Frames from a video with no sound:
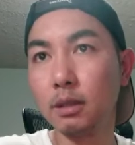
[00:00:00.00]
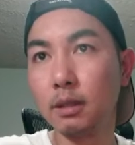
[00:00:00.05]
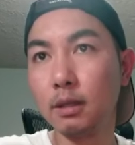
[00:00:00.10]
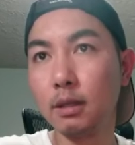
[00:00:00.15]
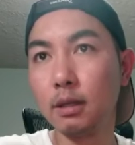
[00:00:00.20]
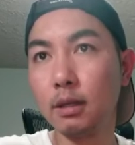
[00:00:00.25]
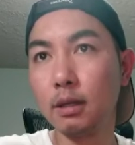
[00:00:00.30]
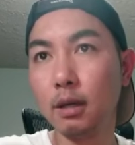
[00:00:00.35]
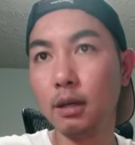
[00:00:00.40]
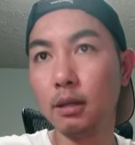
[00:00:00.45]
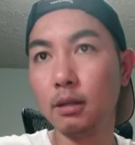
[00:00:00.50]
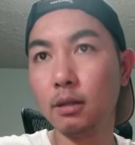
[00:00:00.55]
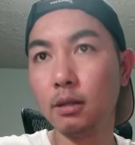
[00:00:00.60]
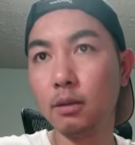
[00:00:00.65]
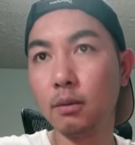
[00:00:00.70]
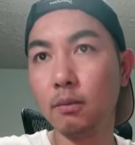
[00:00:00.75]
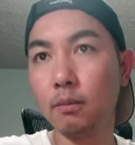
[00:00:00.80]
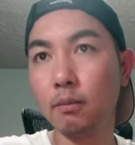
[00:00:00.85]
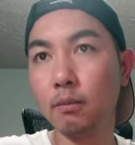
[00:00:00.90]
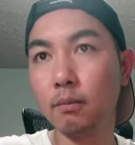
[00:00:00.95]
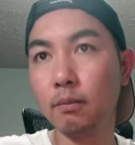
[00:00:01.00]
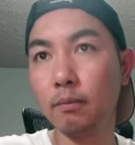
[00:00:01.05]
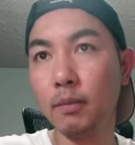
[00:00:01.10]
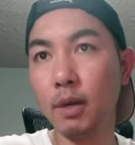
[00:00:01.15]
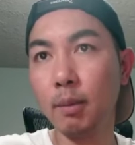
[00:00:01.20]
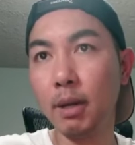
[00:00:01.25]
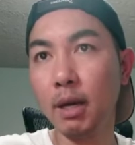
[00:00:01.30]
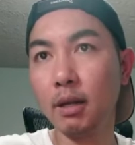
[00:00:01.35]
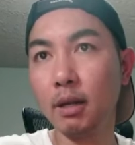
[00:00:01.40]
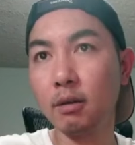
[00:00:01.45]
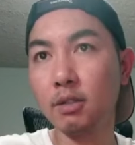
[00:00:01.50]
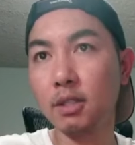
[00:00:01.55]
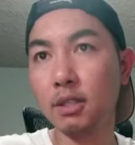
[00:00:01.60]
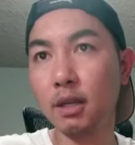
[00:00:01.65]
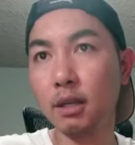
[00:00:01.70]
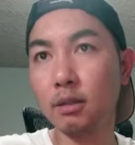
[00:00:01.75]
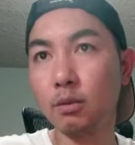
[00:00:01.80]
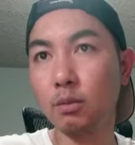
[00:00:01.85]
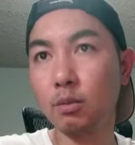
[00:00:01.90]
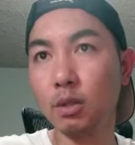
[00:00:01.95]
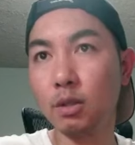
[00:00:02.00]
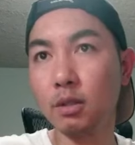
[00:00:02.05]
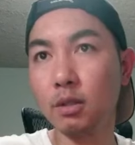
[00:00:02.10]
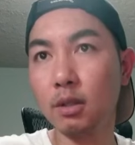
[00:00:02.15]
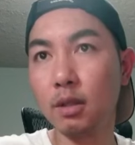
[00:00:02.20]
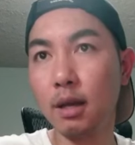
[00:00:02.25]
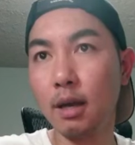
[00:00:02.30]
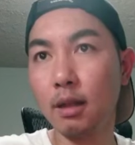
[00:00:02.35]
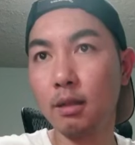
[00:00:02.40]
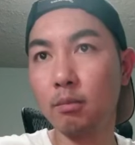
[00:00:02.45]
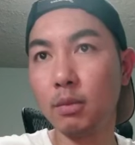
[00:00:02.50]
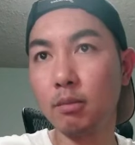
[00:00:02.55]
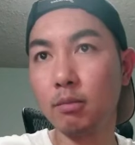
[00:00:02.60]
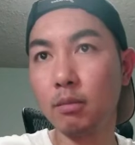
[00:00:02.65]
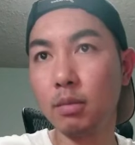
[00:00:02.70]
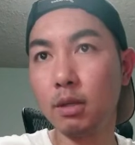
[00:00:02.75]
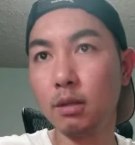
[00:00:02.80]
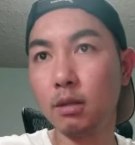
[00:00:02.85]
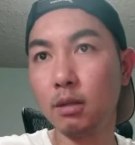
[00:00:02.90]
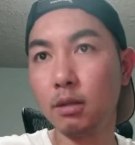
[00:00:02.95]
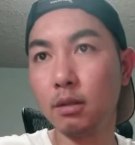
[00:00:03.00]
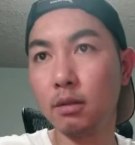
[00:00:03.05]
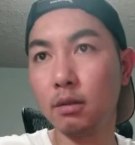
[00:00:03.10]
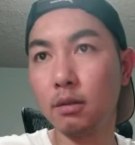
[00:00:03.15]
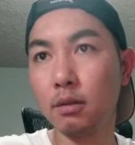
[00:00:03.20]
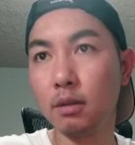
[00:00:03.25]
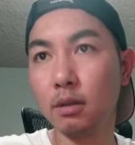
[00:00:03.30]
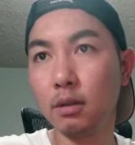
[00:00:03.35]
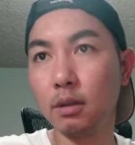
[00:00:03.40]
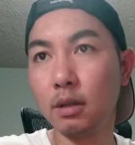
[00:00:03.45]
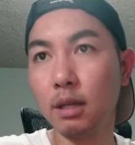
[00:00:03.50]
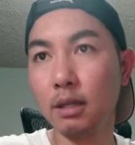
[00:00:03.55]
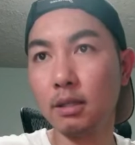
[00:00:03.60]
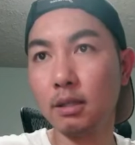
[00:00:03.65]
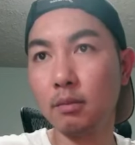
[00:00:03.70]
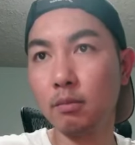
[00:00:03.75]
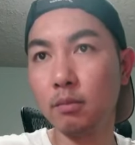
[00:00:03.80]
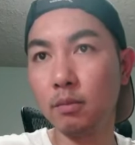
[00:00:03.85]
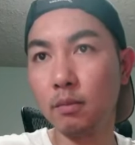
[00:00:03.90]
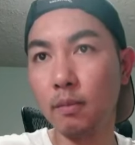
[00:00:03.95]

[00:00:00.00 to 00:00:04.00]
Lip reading: I barely understand what that means, but doesn't